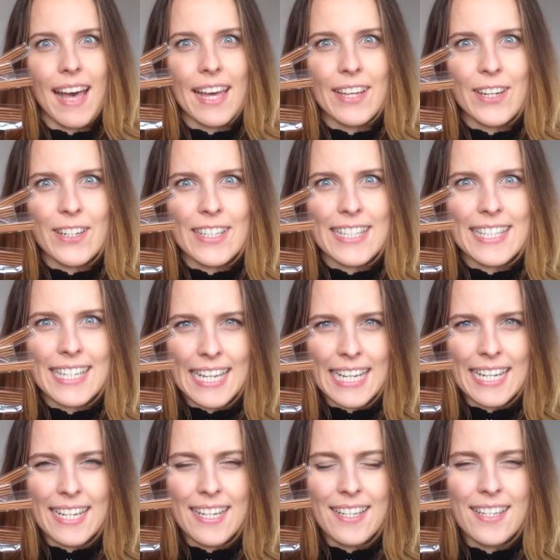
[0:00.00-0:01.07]
I got
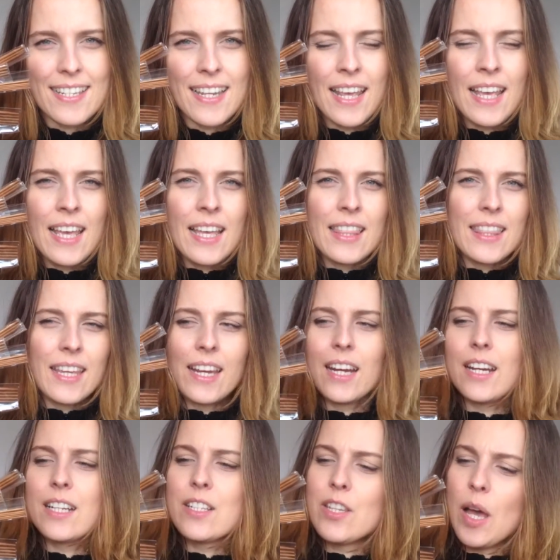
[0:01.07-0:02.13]
these
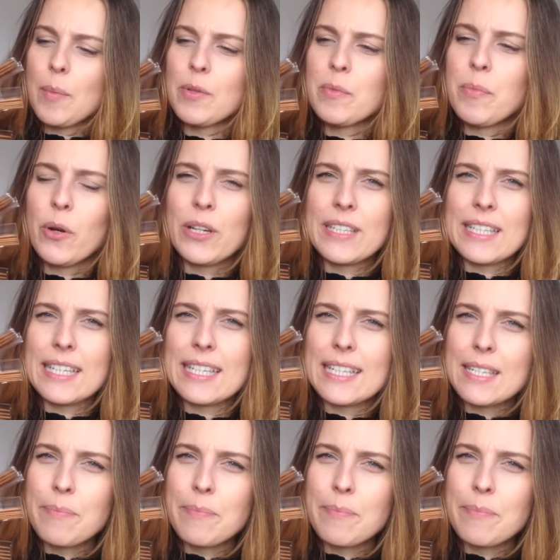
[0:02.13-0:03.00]
they're double pointed